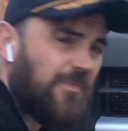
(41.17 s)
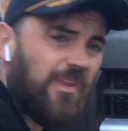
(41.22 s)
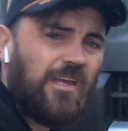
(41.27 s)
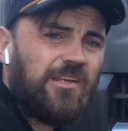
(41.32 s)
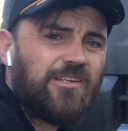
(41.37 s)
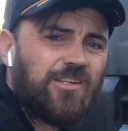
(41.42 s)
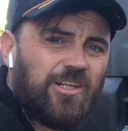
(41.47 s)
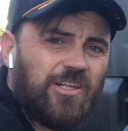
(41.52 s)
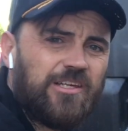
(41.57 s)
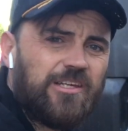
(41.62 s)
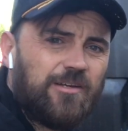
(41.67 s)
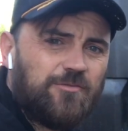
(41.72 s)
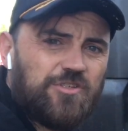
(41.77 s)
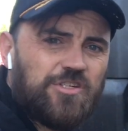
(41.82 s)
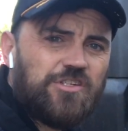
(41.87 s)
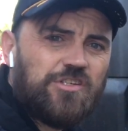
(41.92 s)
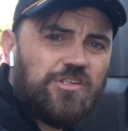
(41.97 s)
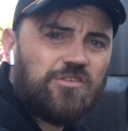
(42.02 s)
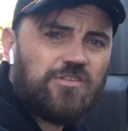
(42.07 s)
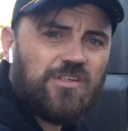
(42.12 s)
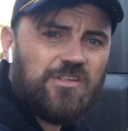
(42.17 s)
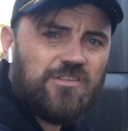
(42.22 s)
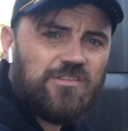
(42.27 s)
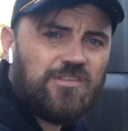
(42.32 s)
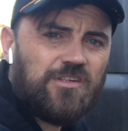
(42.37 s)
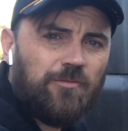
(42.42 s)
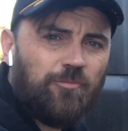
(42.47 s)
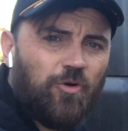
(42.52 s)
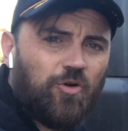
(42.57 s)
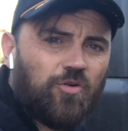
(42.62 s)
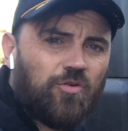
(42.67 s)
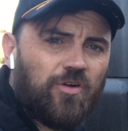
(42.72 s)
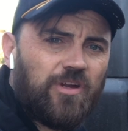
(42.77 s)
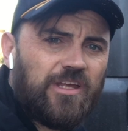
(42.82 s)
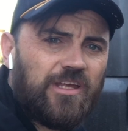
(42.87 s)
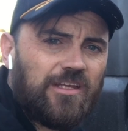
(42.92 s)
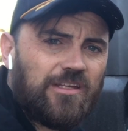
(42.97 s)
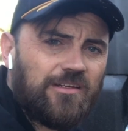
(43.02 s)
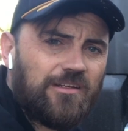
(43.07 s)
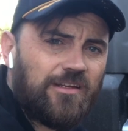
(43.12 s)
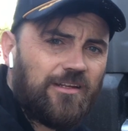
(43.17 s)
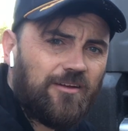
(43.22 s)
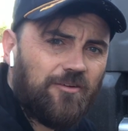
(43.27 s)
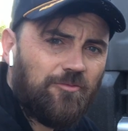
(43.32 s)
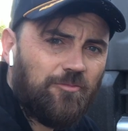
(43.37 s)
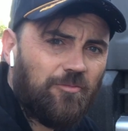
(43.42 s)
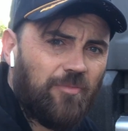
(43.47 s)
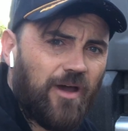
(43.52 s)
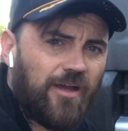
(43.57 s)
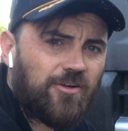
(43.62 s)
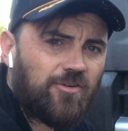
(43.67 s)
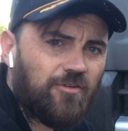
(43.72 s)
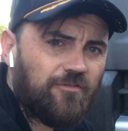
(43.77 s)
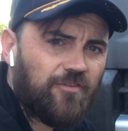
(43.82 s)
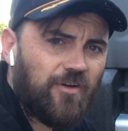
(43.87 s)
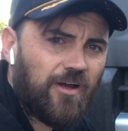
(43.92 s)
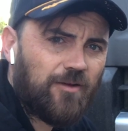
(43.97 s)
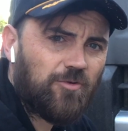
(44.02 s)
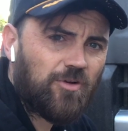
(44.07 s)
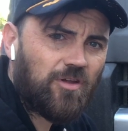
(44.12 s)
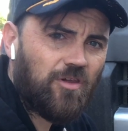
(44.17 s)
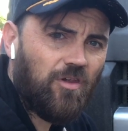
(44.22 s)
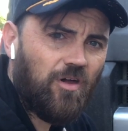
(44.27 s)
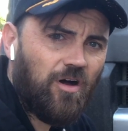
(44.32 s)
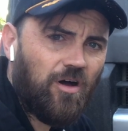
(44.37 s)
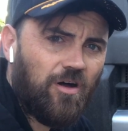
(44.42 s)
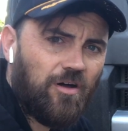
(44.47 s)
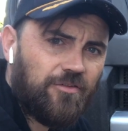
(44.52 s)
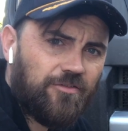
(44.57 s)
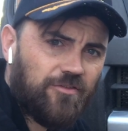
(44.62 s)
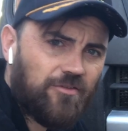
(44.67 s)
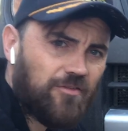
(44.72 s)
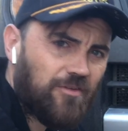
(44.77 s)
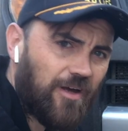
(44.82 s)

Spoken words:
and to clean, I'm just using Simple Green microfiber cloth.